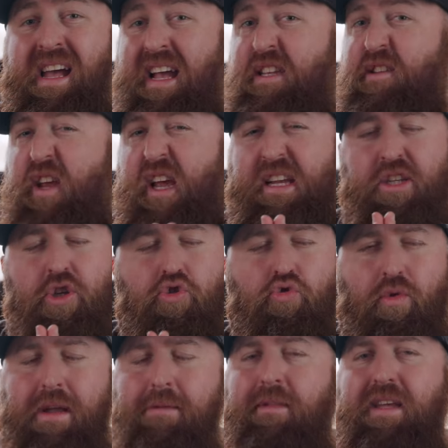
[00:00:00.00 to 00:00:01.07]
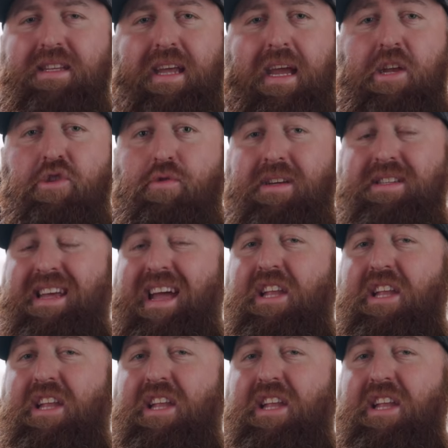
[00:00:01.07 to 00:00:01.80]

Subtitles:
It's extremely dangerous,